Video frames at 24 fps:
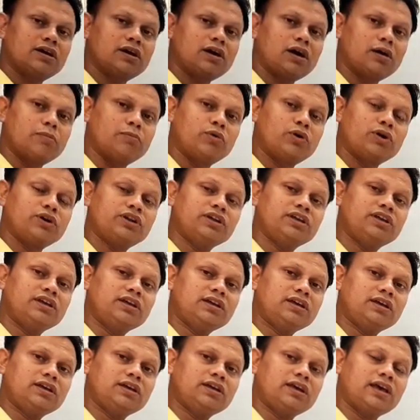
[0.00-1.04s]
a
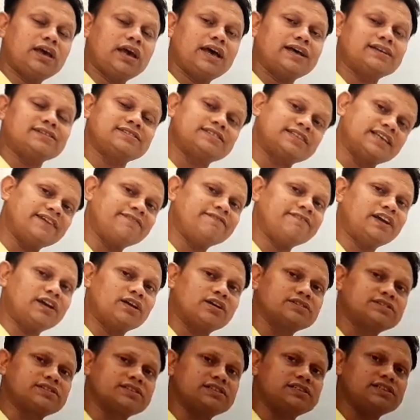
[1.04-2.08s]
body has same
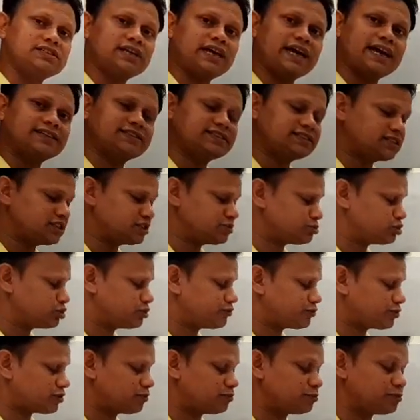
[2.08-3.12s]
velocity as it is moving
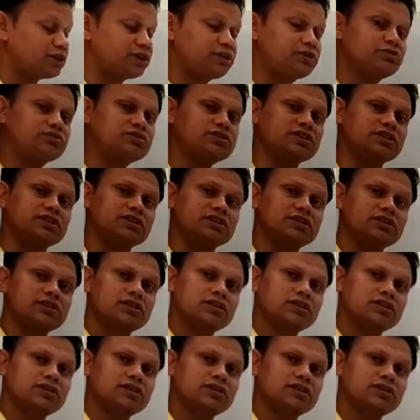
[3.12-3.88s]
from B to C?